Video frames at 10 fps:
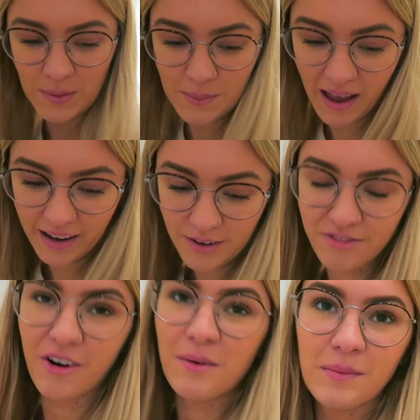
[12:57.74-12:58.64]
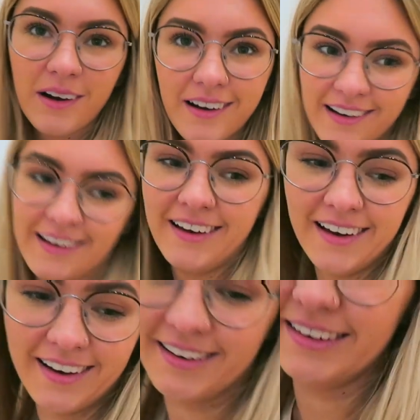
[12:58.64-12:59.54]
We're back from
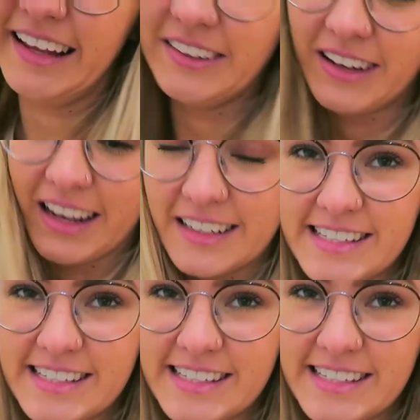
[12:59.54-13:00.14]
a little kind